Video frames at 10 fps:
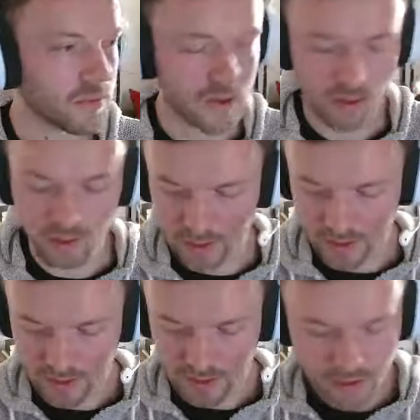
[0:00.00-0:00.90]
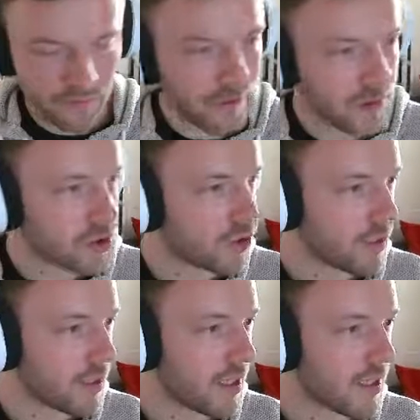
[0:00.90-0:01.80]
So this should
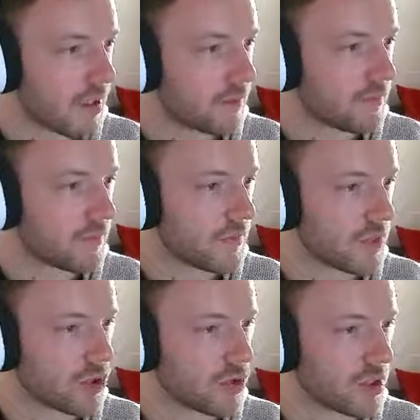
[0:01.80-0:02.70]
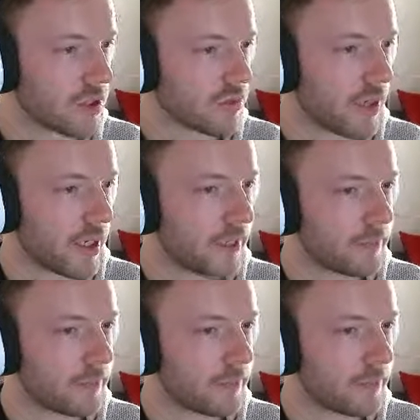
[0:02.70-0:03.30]
be 2 sheets wide.